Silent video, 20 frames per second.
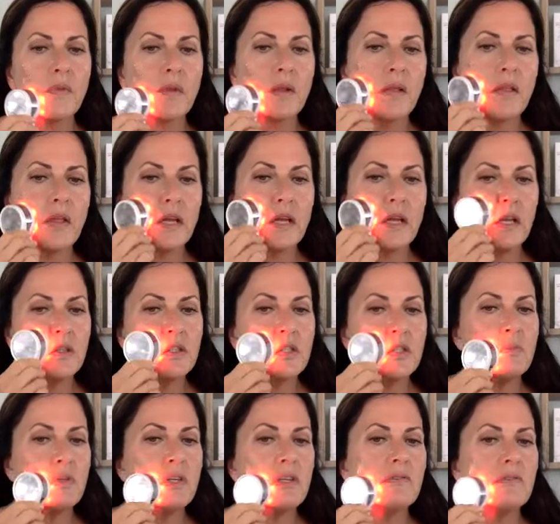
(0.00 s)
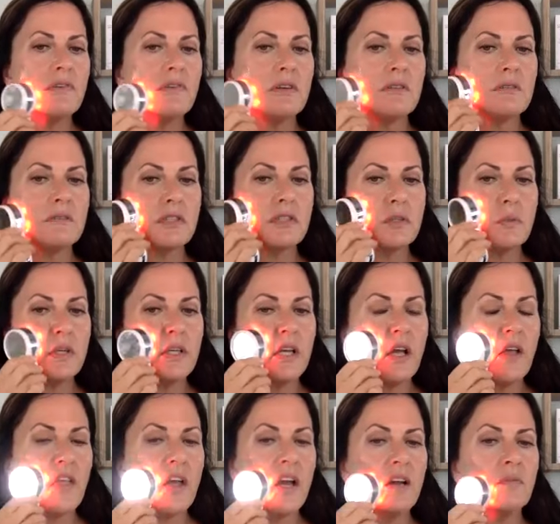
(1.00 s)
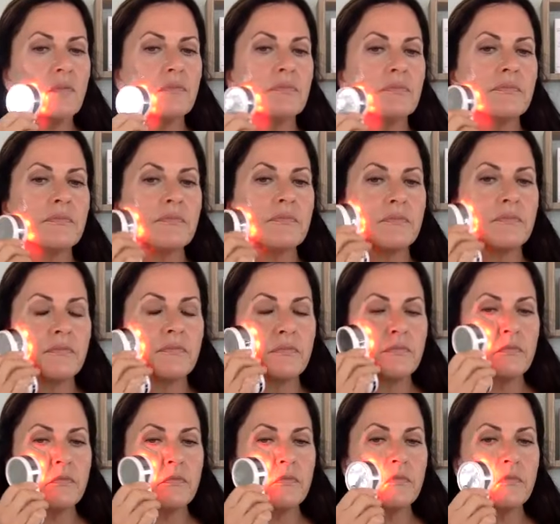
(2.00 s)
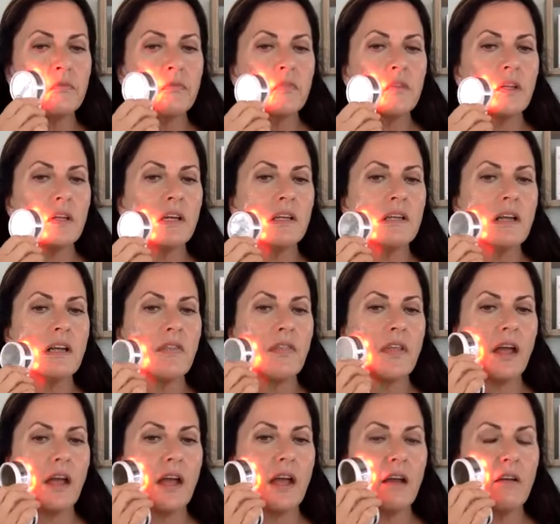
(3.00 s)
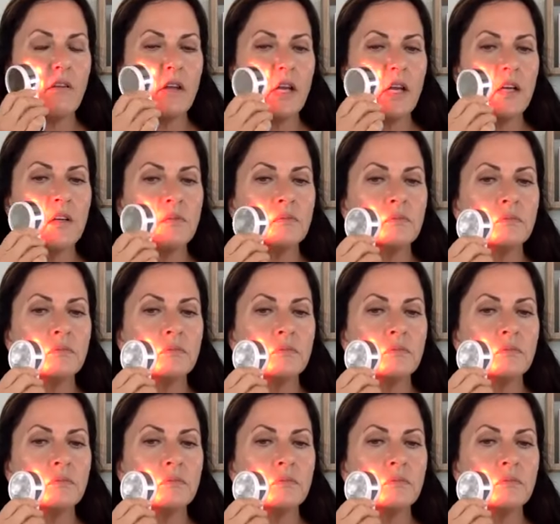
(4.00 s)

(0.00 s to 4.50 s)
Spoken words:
And then I'm going to move on to another area.